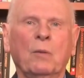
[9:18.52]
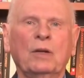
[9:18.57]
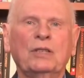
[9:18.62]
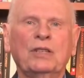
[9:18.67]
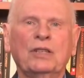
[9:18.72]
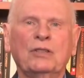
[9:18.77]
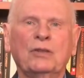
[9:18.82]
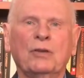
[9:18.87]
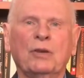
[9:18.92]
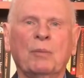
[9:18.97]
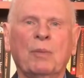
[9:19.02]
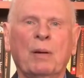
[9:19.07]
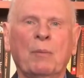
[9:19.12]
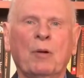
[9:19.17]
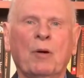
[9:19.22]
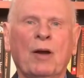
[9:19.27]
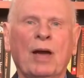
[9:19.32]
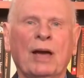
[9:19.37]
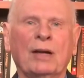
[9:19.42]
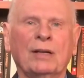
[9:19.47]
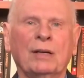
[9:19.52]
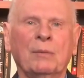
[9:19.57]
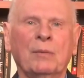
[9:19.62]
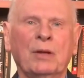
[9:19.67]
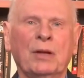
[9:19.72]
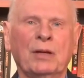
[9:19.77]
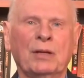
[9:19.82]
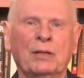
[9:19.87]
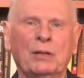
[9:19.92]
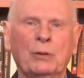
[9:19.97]
which issued a
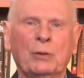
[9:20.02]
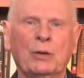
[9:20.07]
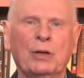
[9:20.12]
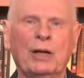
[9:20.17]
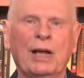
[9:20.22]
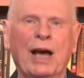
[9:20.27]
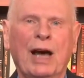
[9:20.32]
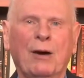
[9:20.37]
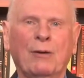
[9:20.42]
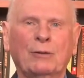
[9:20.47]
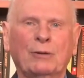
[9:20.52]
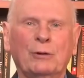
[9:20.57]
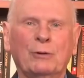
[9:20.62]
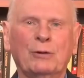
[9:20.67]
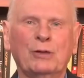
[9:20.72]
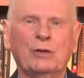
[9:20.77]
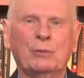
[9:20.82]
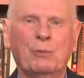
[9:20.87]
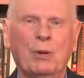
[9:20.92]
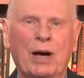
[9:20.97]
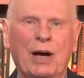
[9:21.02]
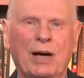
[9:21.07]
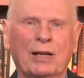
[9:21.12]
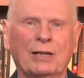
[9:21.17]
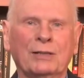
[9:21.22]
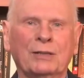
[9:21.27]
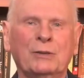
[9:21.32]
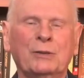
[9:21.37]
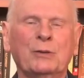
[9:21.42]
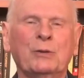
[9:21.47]
memorandum that included how to
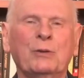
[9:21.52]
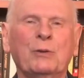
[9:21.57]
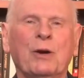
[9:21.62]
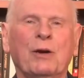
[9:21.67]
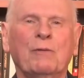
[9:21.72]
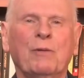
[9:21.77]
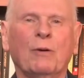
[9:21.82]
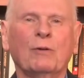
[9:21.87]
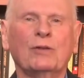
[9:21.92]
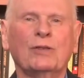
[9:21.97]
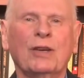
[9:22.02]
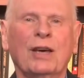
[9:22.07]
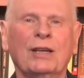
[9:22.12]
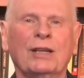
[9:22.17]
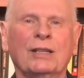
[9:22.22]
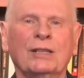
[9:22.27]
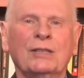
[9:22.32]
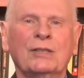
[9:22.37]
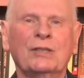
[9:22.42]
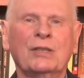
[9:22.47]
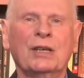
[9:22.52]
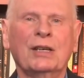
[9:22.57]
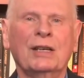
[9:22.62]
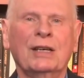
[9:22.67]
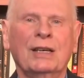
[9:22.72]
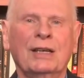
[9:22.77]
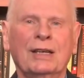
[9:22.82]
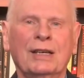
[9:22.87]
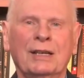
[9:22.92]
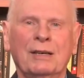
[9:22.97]
respond to UFO sightings
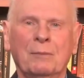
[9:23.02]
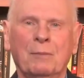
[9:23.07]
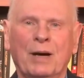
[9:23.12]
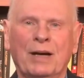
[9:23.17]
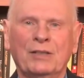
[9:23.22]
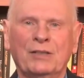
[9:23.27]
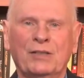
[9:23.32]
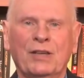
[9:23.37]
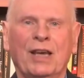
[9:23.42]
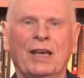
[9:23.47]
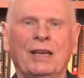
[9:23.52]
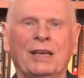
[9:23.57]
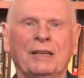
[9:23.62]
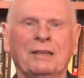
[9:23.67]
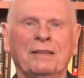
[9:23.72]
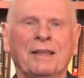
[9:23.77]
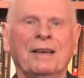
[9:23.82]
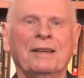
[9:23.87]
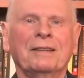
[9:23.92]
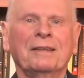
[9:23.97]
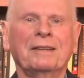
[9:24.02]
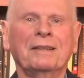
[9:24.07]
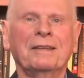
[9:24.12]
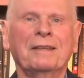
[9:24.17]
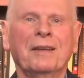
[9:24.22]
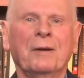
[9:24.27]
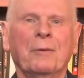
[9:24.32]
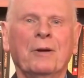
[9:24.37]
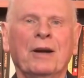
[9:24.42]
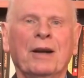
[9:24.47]
by saying that
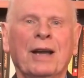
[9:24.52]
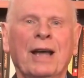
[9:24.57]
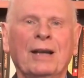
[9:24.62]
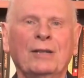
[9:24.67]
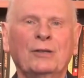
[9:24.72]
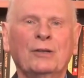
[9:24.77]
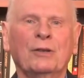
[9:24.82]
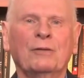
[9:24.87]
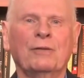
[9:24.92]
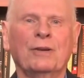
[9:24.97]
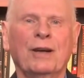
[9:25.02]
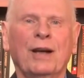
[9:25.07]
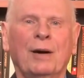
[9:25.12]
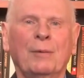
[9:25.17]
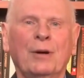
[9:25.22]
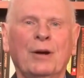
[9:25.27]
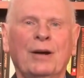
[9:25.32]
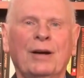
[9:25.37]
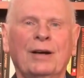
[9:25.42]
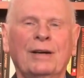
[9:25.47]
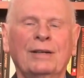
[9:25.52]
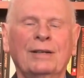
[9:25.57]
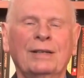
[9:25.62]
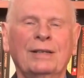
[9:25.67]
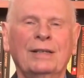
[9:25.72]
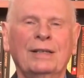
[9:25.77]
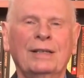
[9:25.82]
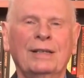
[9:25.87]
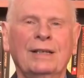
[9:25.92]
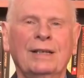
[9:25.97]
they were natural phenomena,
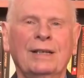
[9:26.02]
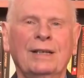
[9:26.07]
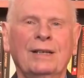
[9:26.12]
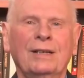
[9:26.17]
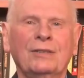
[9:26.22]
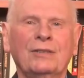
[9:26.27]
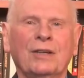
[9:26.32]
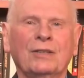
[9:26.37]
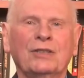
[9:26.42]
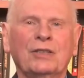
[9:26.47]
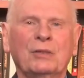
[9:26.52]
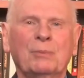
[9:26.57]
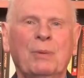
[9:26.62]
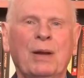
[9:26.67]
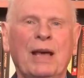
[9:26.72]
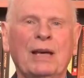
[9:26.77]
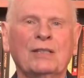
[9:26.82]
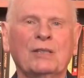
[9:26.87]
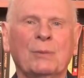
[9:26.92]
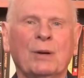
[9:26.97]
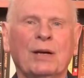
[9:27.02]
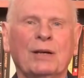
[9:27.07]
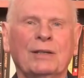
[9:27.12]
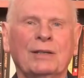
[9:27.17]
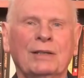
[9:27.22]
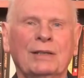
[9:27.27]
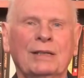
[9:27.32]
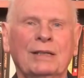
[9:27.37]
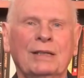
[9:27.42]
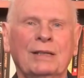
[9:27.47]
such as
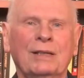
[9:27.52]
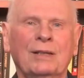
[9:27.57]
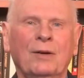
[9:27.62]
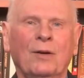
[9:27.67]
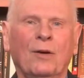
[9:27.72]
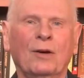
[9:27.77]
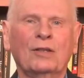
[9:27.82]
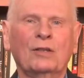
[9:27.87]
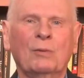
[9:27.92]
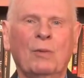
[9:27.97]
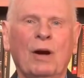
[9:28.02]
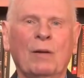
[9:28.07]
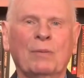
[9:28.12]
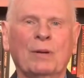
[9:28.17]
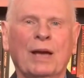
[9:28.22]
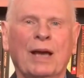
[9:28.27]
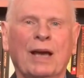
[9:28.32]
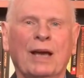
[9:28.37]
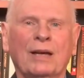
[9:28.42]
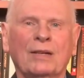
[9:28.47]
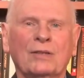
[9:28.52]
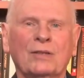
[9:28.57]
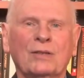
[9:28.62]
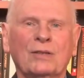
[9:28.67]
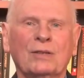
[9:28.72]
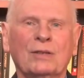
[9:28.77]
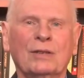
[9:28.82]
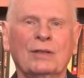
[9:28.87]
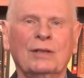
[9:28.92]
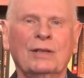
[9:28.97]
plasma or swamp
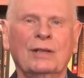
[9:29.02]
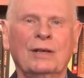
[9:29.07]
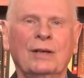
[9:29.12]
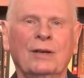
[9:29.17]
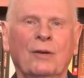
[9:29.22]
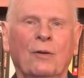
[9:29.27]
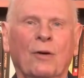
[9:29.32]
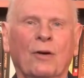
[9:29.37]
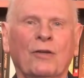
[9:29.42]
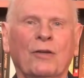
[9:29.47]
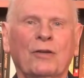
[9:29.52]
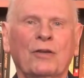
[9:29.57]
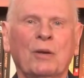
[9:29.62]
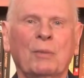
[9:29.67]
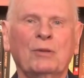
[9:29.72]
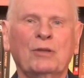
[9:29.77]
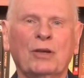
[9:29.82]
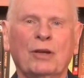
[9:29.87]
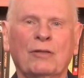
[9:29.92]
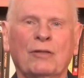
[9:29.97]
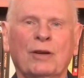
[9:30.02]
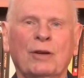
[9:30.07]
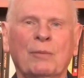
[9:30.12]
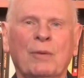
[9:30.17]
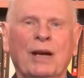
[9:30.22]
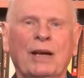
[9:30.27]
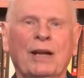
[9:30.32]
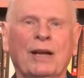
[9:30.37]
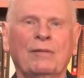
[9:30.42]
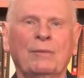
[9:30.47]
gas, or that the
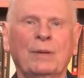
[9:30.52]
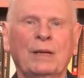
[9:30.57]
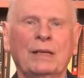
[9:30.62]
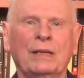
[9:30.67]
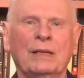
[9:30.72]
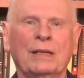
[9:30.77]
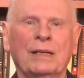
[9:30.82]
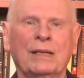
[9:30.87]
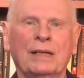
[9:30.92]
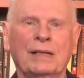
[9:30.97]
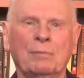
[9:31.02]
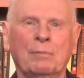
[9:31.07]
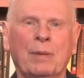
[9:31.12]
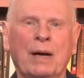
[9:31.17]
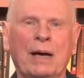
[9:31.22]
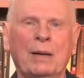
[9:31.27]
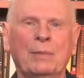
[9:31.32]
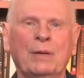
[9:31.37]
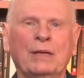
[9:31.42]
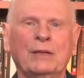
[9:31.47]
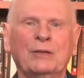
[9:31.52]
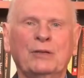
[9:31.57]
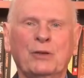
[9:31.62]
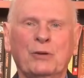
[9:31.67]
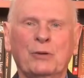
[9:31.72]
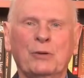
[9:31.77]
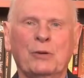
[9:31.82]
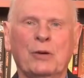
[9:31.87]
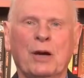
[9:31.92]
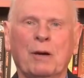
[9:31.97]
observer might have been imbibing
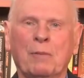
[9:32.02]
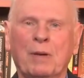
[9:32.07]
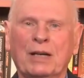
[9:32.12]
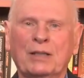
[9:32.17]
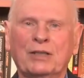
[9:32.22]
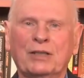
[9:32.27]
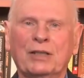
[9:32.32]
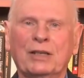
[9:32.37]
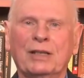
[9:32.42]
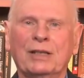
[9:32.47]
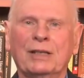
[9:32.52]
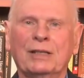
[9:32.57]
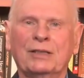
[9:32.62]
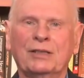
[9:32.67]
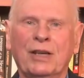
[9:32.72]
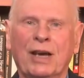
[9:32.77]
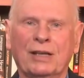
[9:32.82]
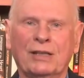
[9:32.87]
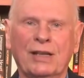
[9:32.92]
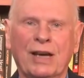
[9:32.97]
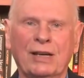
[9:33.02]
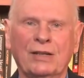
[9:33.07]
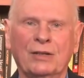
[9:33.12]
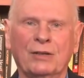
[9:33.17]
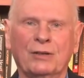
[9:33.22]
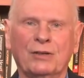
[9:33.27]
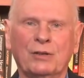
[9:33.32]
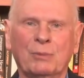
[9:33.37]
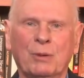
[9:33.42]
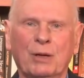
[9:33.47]
too much Jack
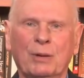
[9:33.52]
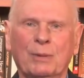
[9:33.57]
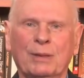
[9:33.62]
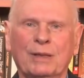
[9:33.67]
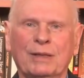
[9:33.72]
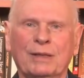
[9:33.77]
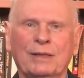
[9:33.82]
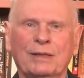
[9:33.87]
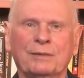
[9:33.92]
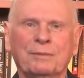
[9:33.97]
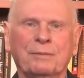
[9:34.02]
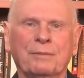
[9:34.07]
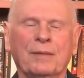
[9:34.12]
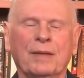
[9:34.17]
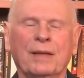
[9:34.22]
Daniels bourbon.